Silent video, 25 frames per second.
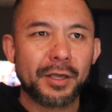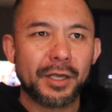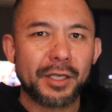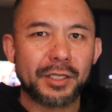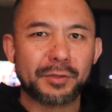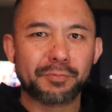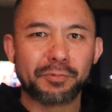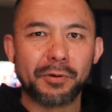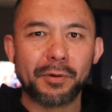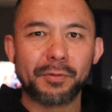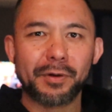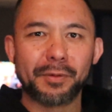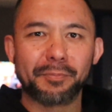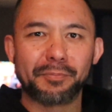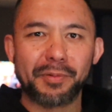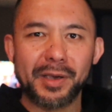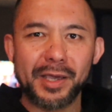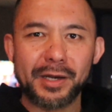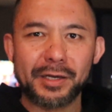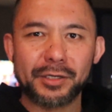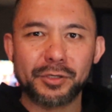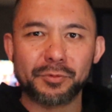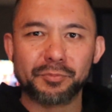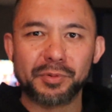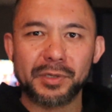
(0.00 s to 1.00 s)
it's probably
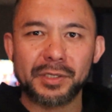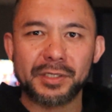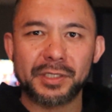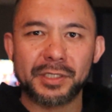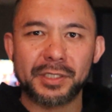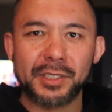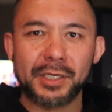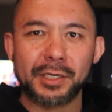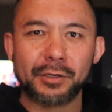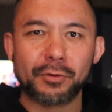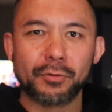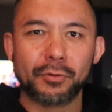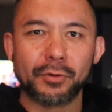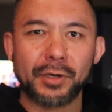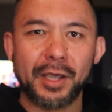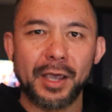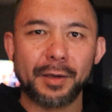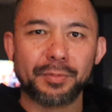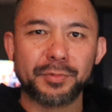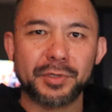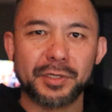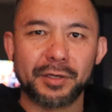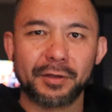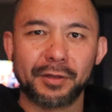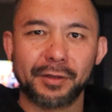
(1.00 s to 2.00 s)
better to be sick or
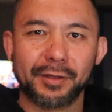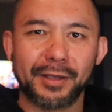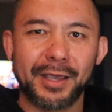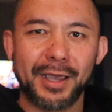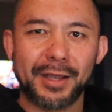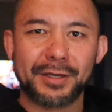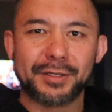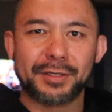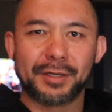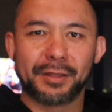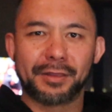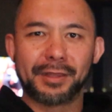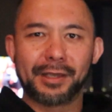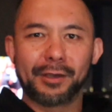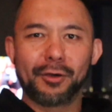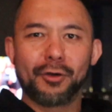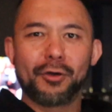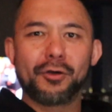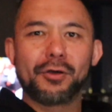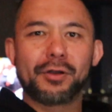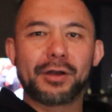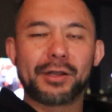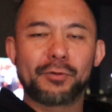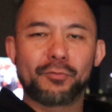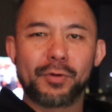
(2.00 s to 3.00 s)
catch the thing
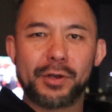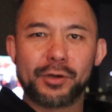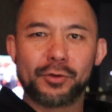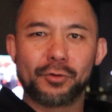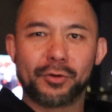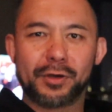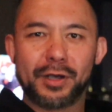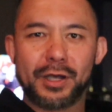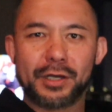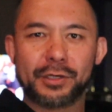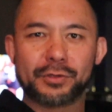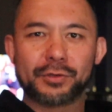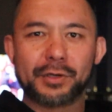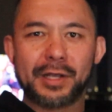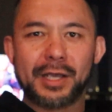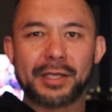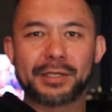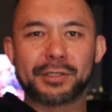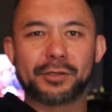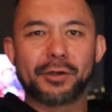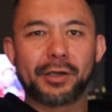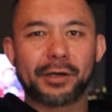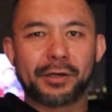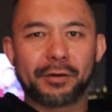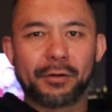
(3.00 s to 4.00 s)
early when your country
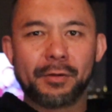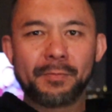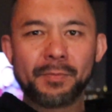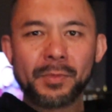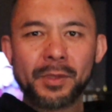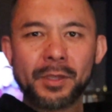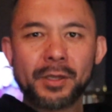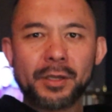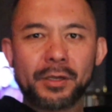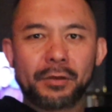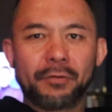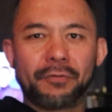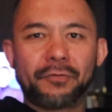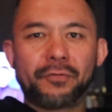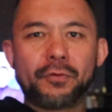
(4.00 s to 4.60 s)
has like the